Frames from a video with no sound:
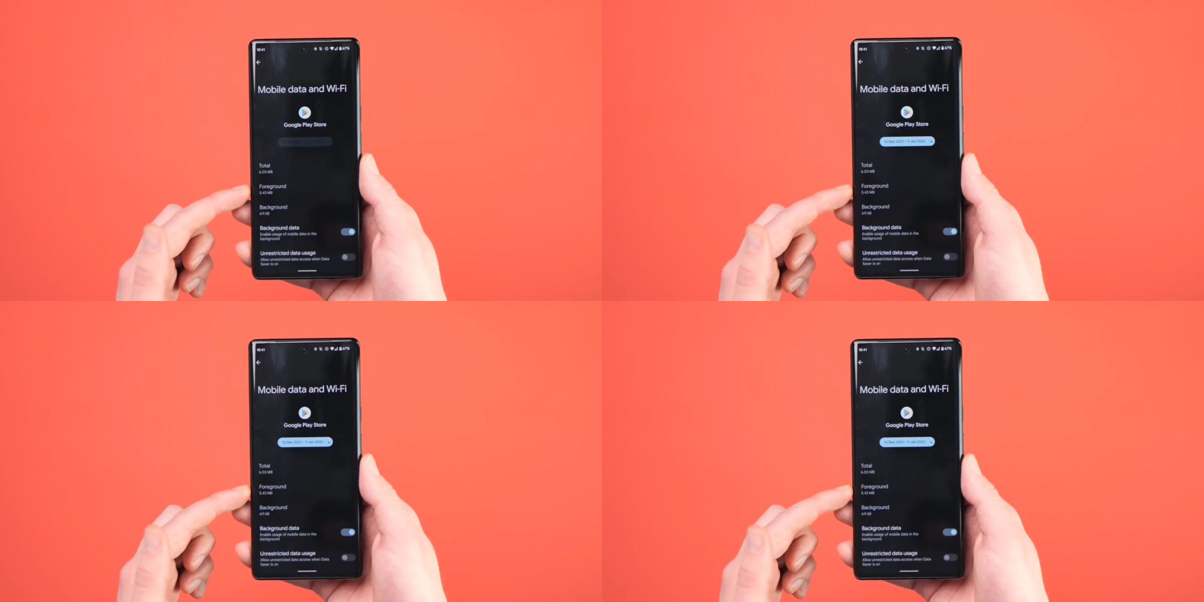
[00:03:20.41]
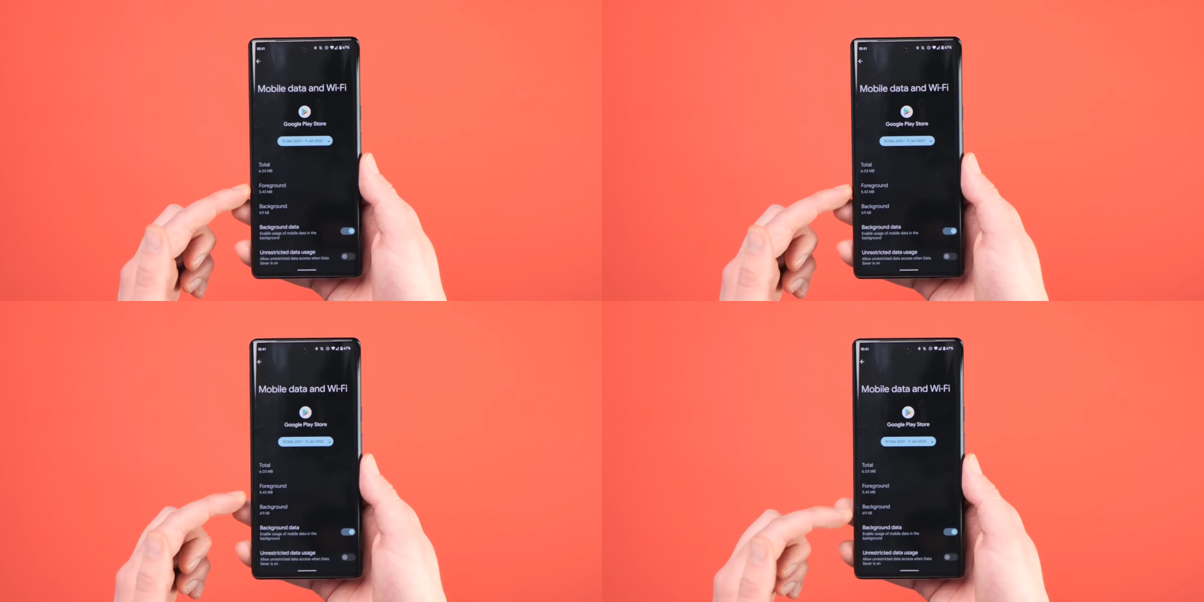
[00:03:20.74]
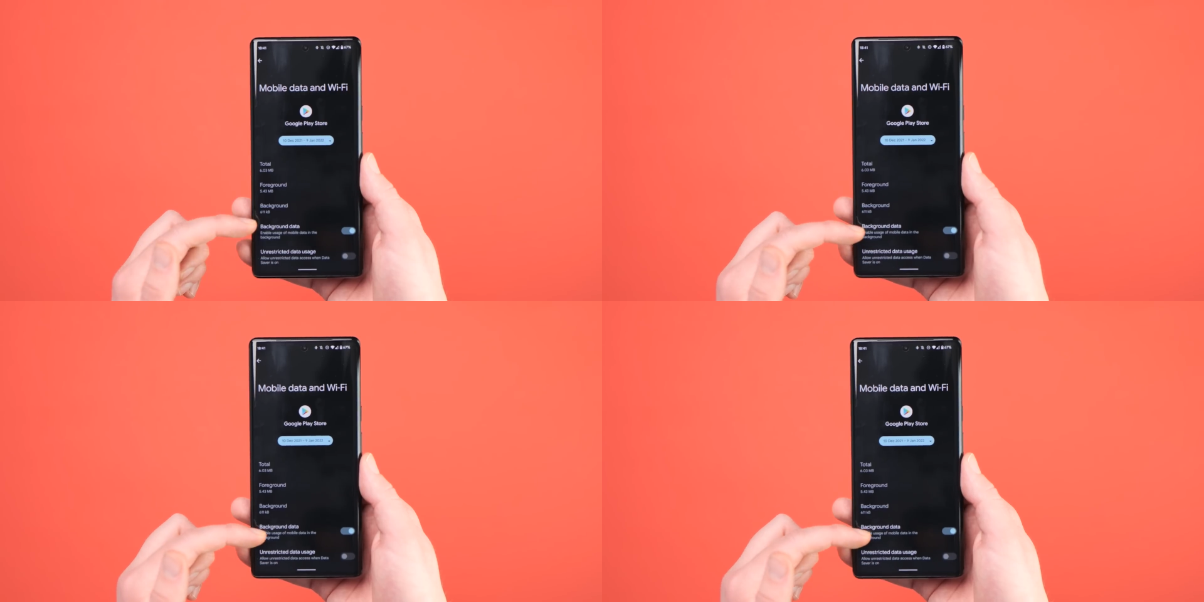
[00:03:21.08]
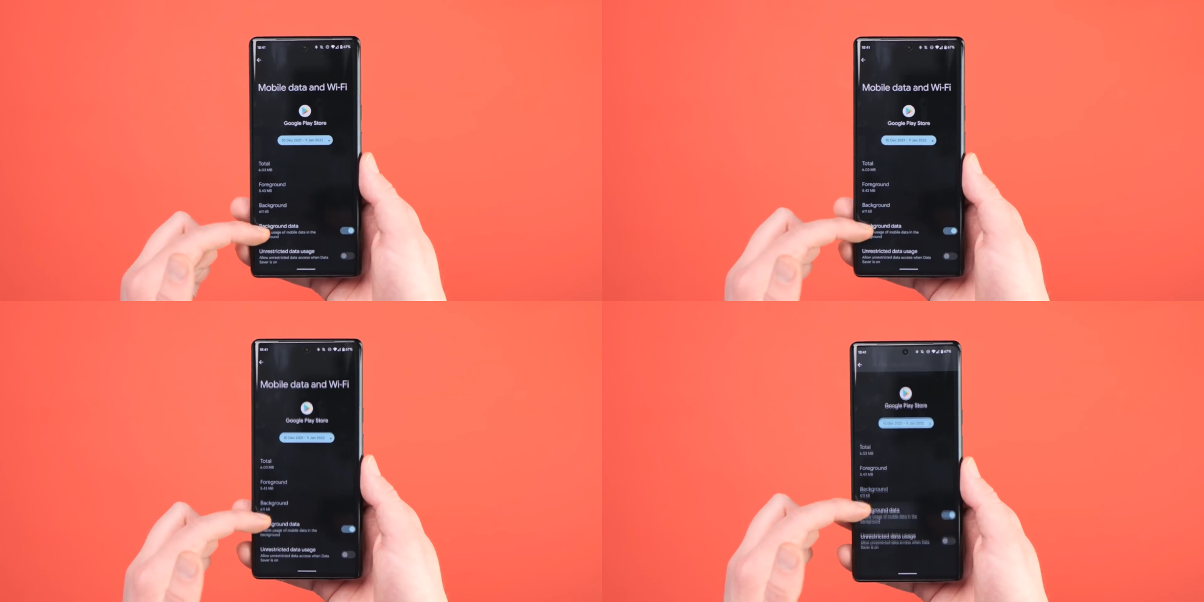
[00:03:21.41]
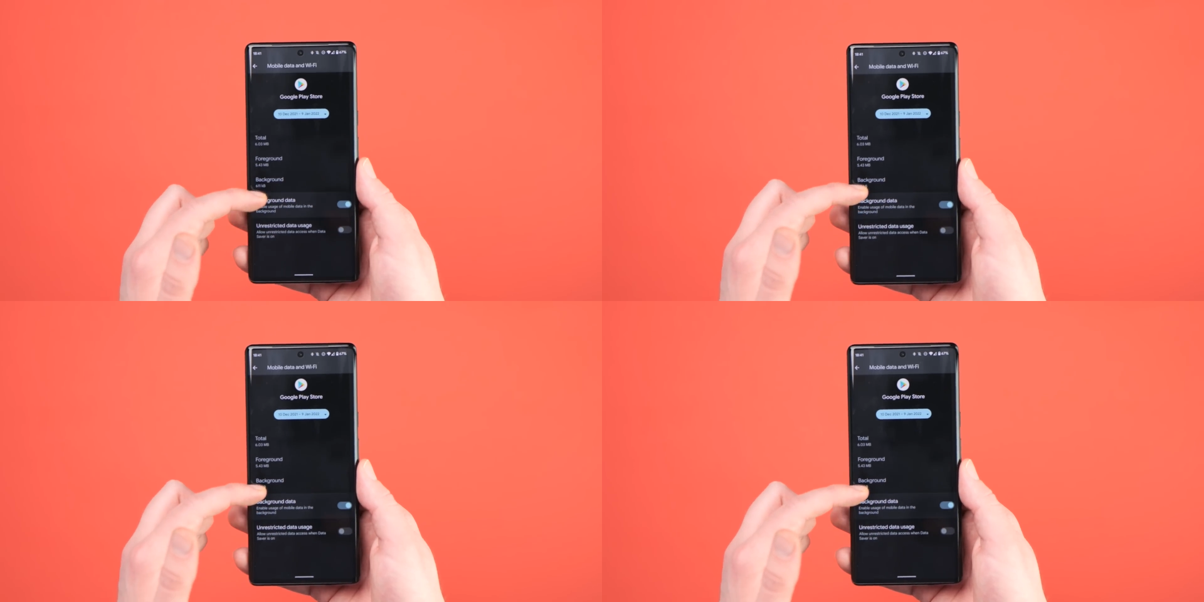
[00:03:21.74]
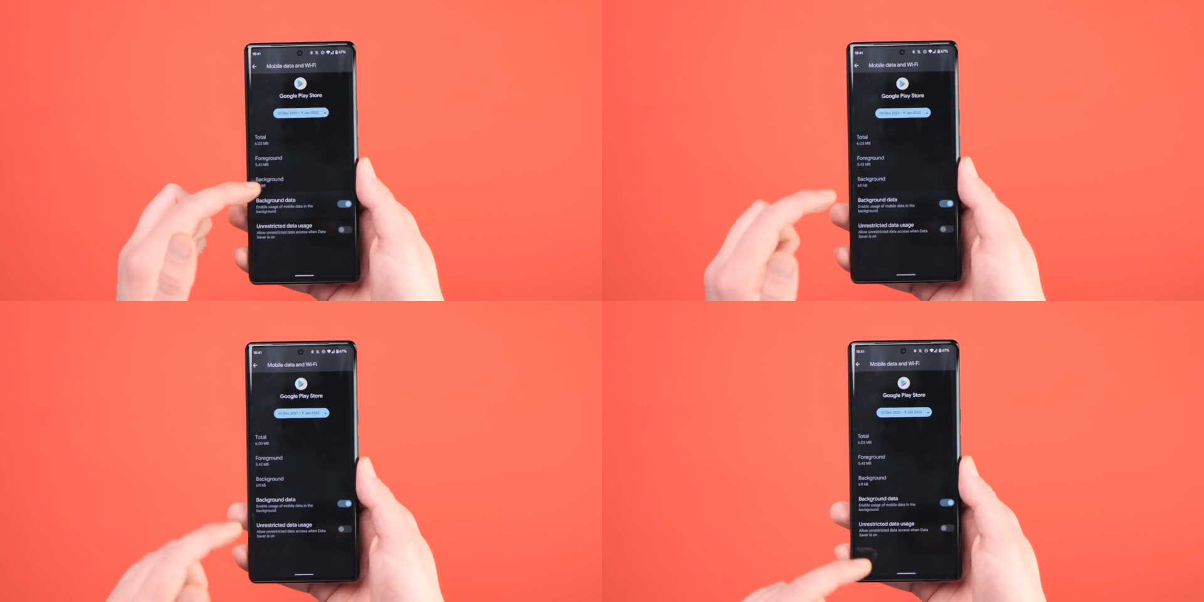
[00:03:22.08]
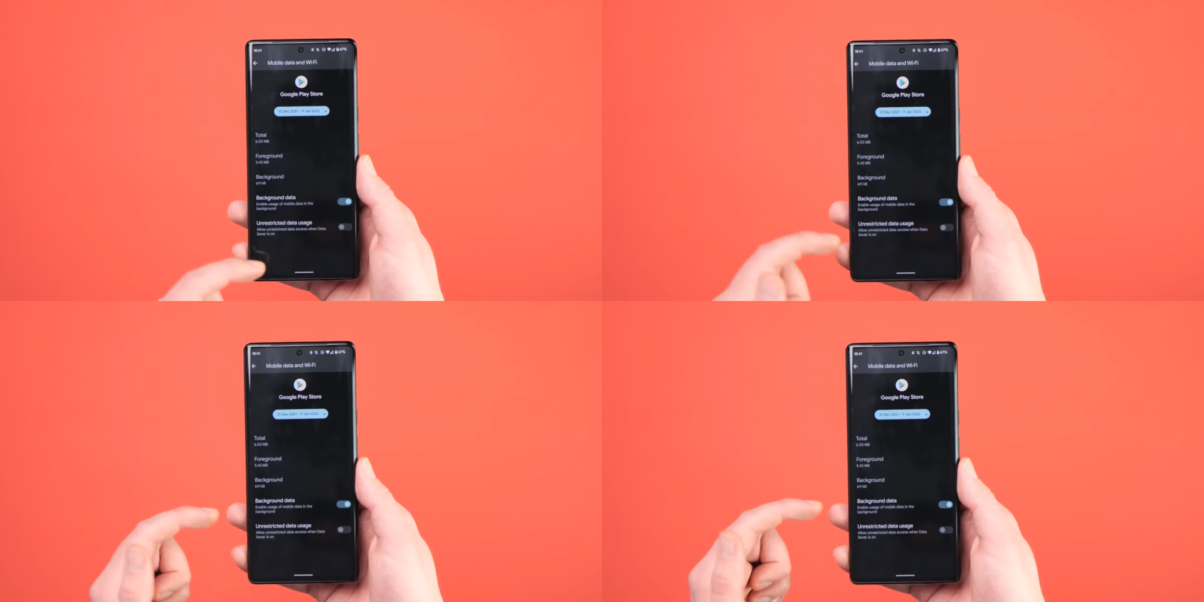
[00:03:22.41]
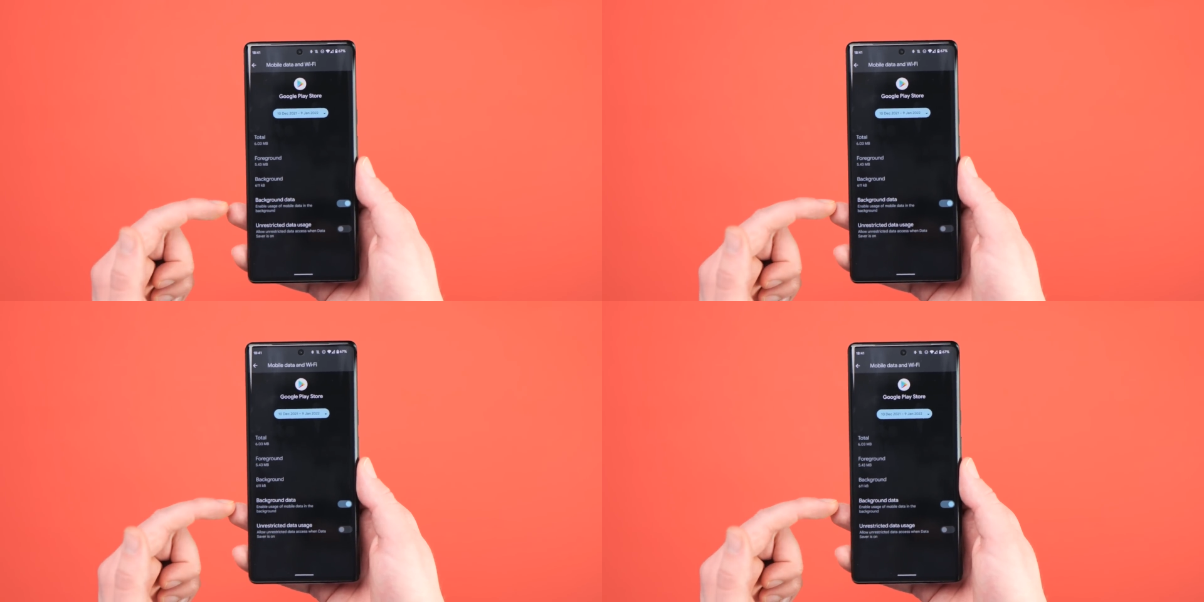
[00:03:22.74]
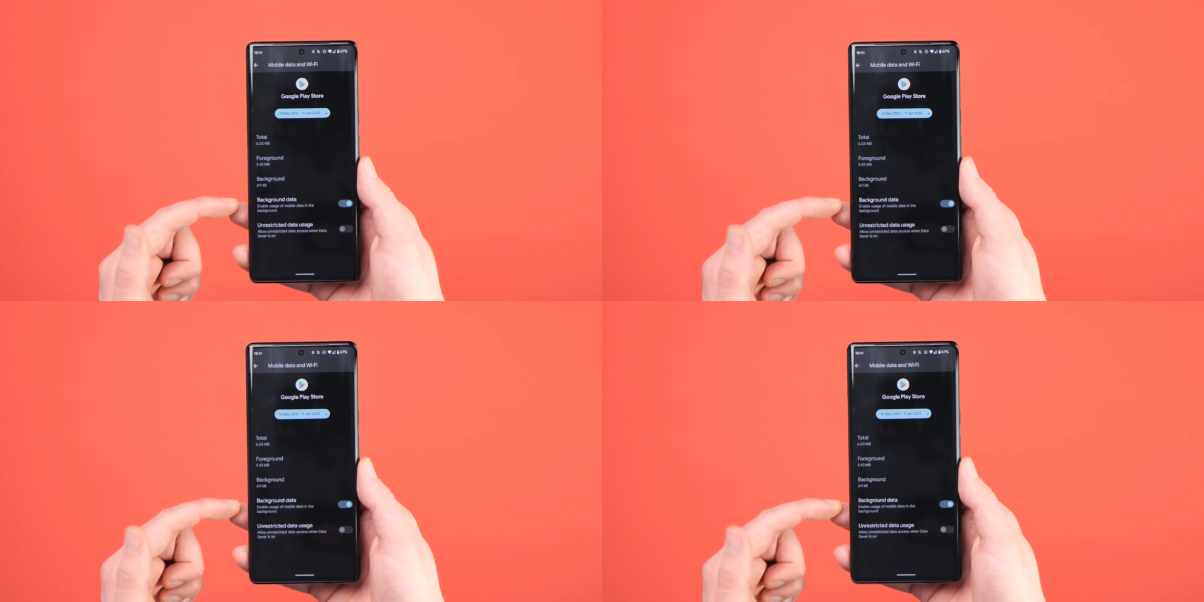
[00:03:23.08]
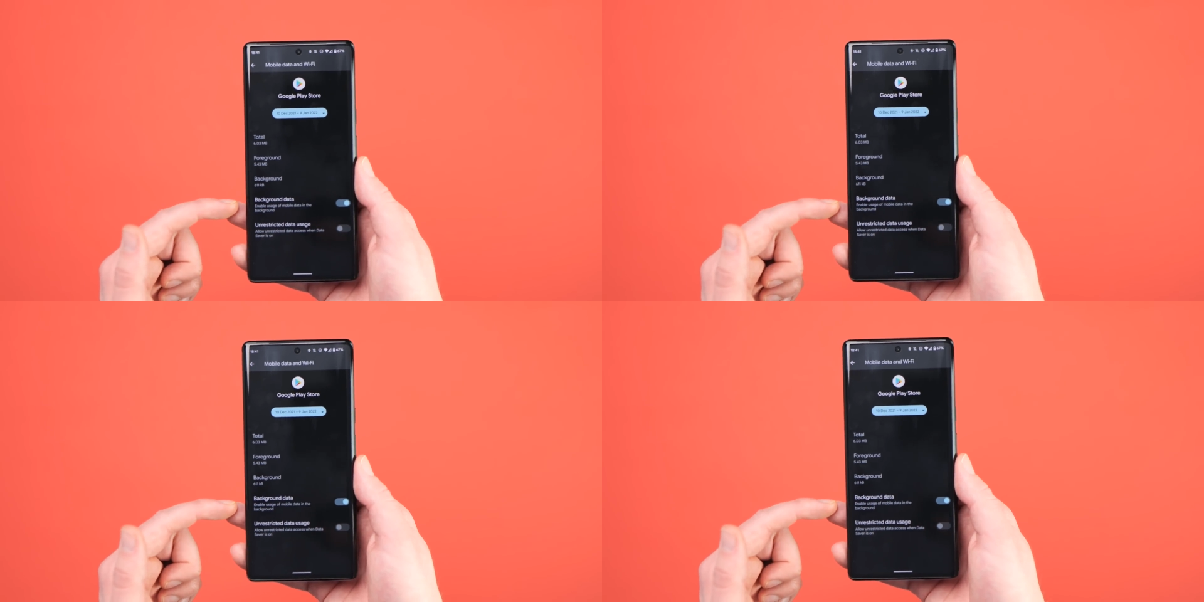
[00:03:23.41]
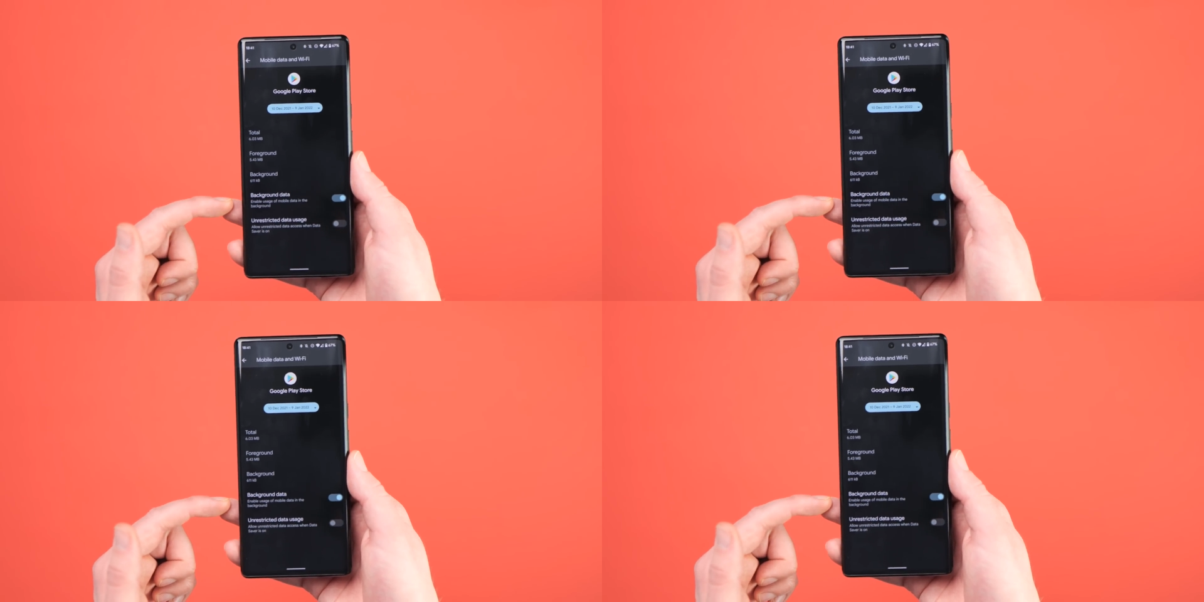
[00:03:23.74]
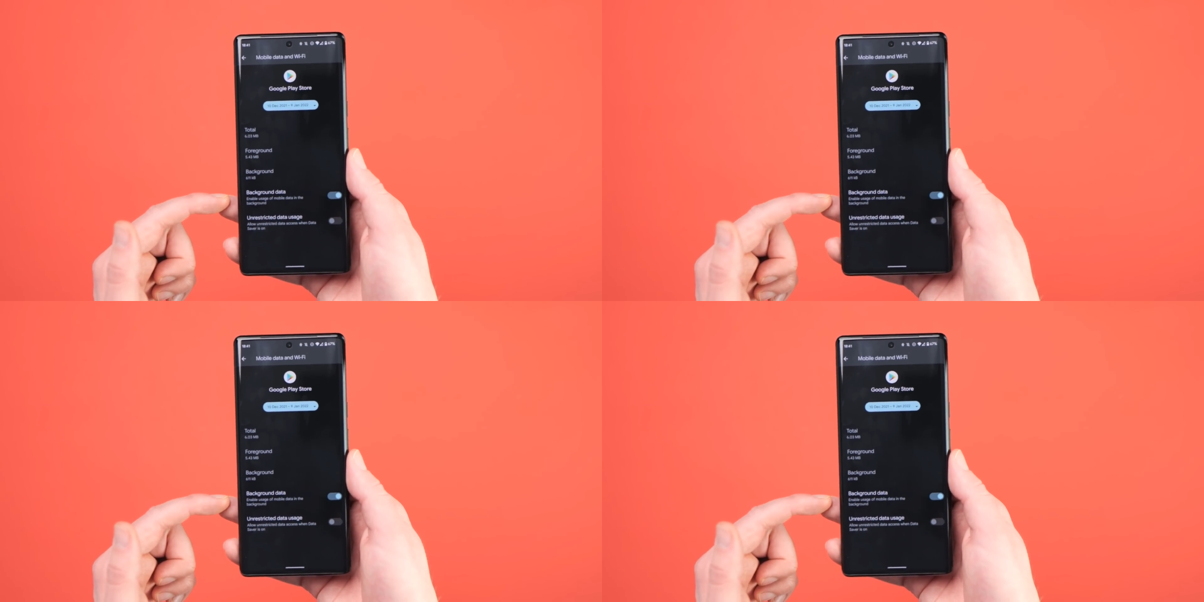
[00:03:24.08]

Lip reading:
[unreadable: no face in view]